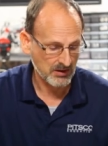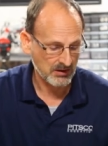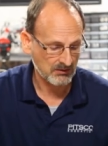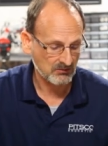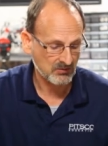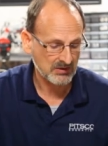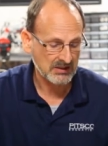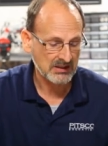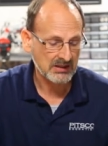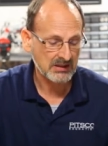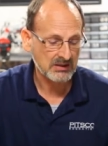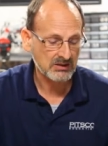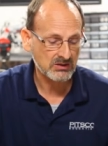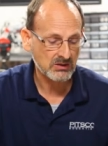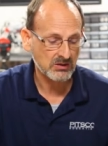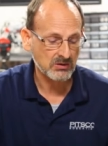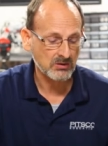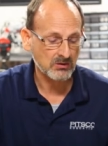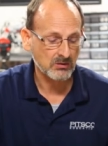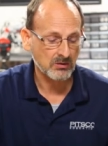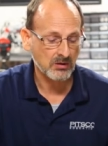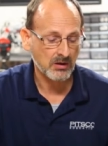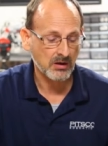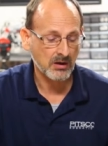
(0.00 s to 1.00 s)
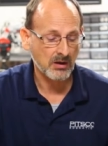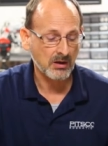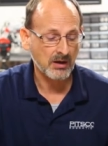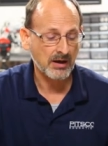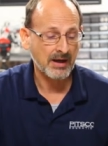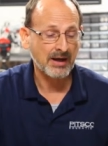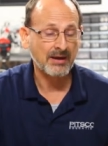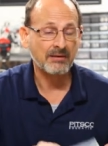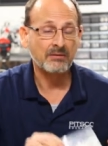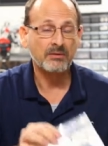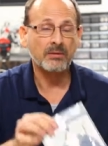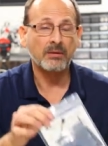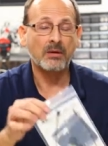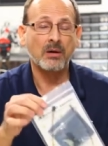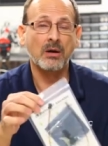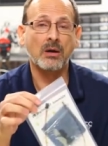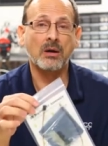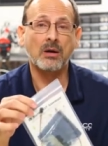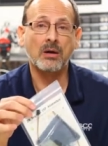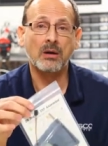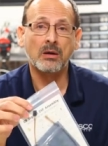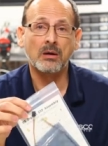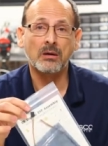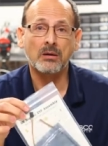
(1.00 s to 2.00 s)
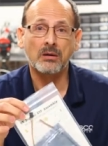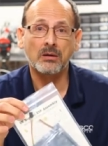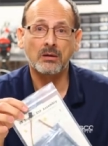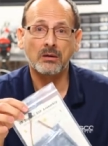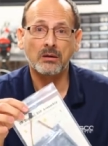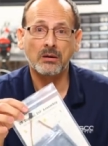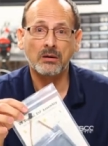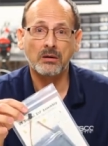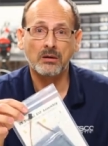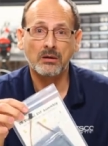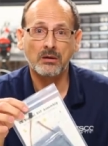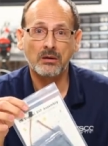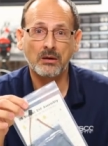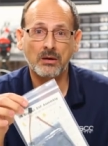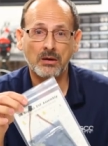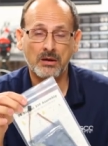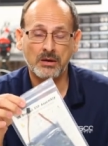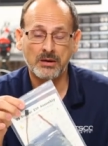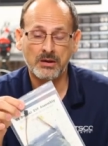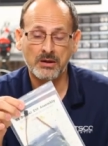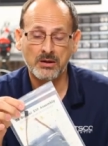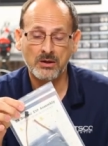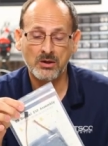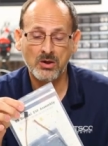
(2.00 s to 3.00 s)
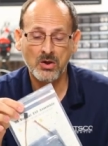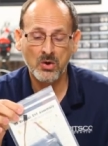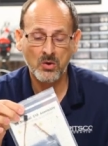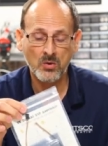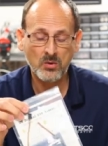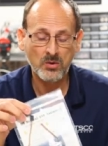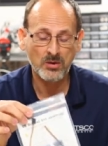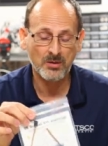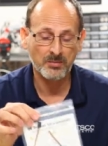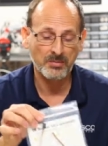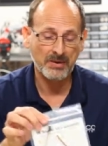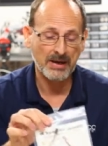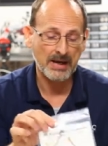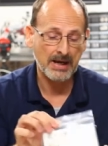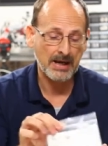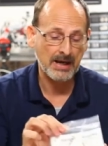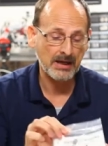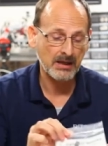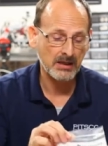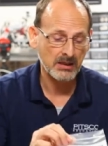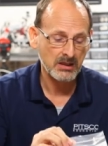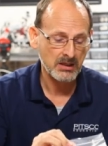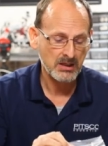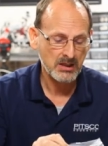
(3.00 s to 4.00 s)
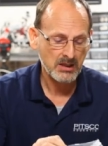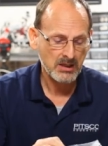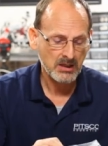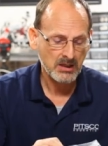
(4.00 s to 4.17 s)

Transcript: and we need to have an encoder pack.